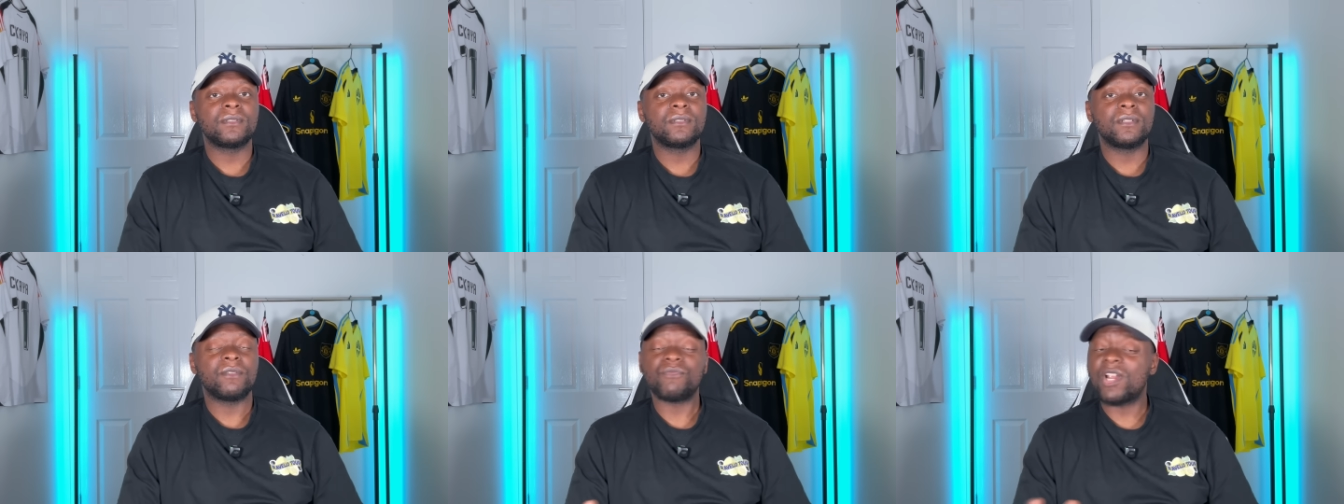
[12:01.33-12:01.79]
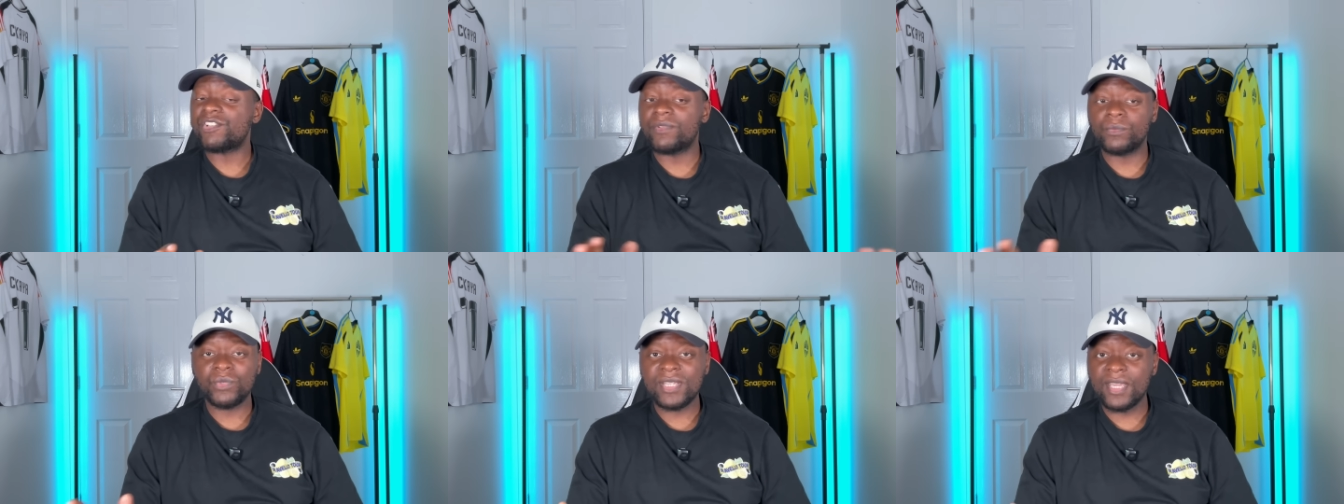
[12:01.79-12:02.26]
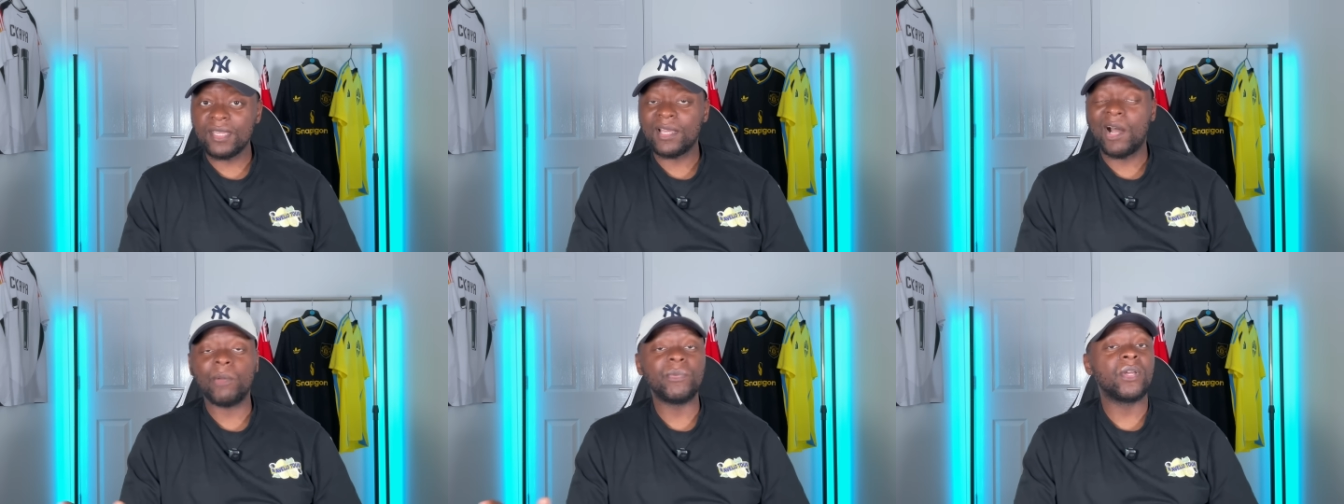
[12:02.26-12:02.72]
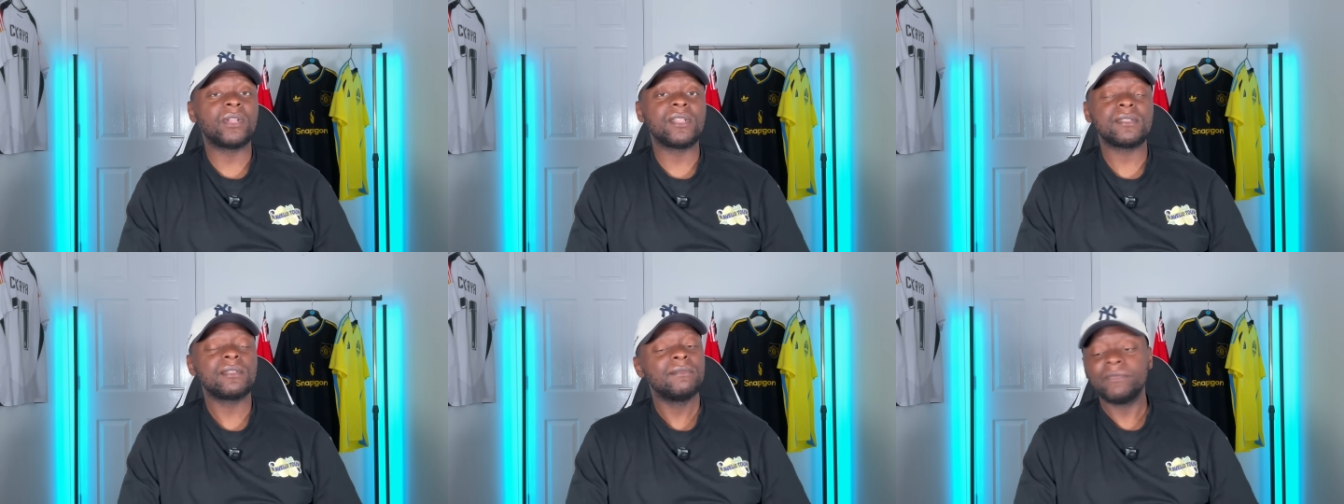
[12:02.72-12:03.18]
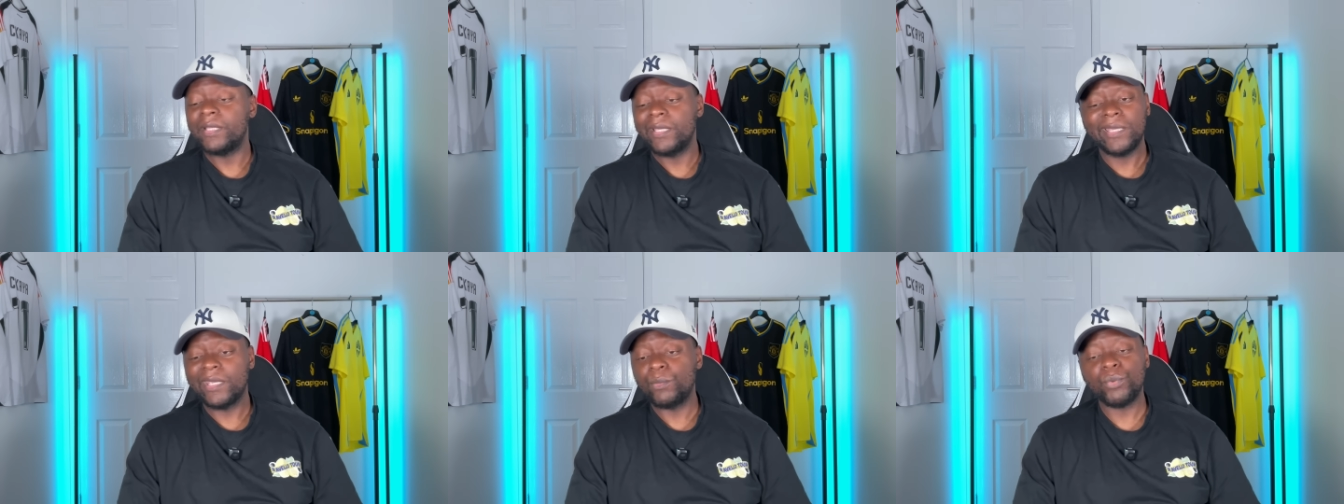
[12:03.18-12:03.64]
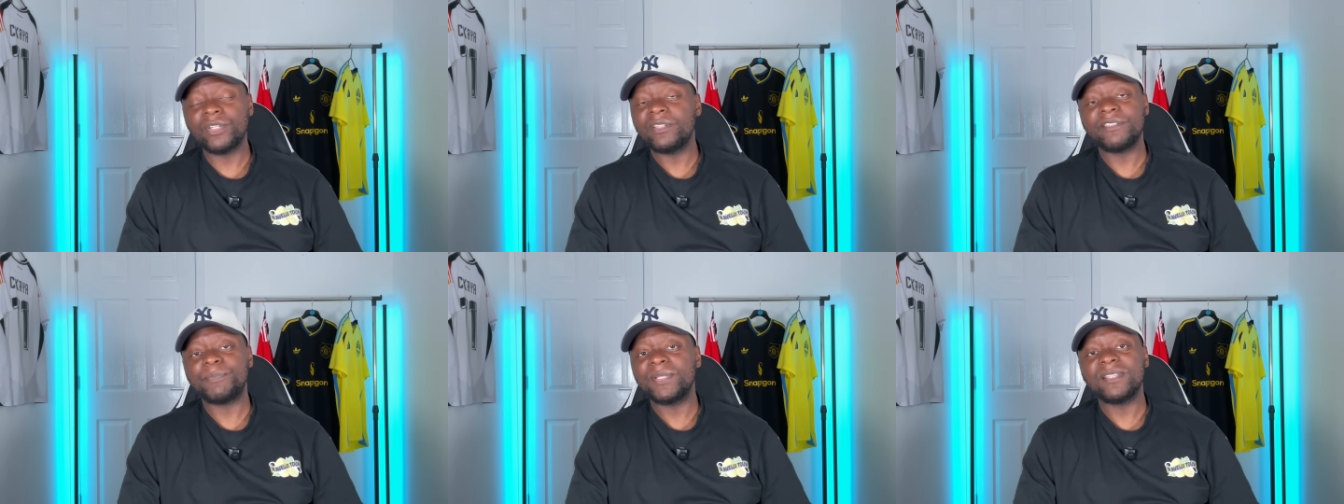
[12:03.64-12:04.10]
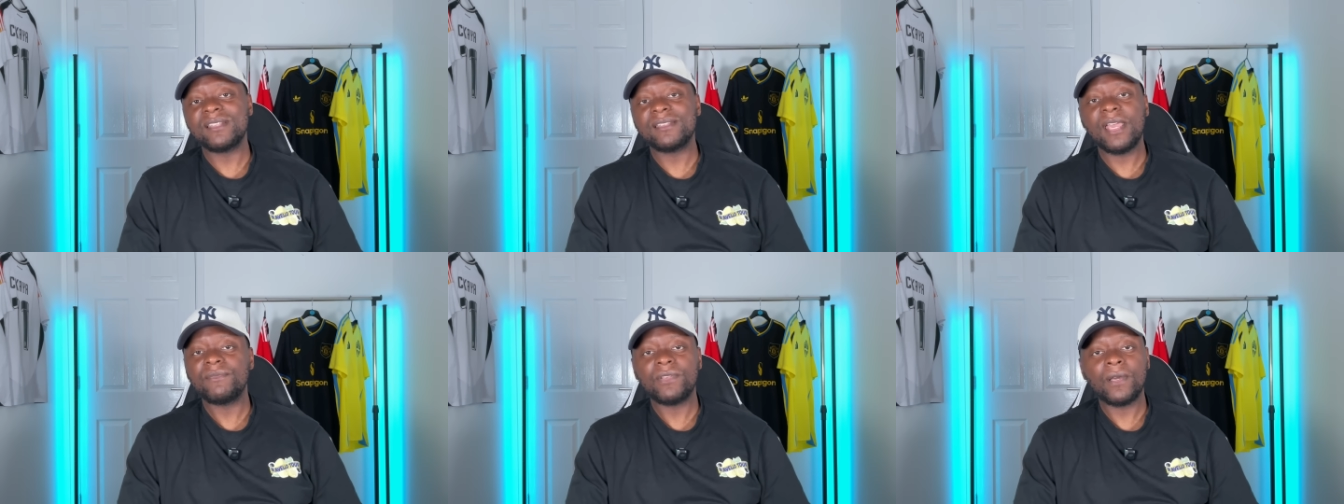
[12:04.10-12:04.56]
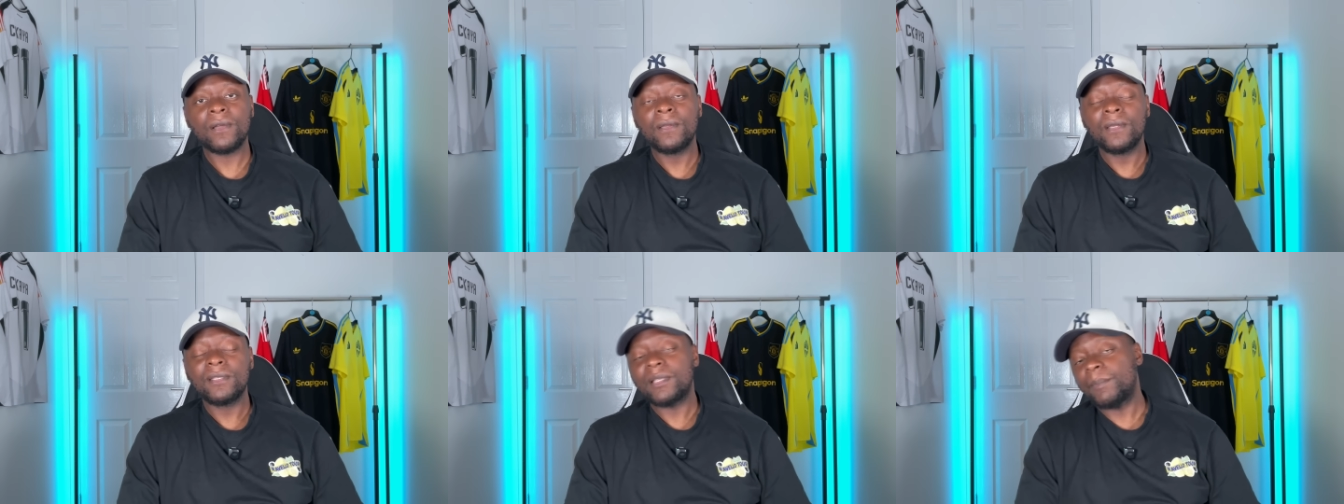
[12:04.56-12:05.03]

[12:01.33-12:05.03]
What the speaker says: If Rashford was here, I'll be honest, he wouldn't have been the saviour that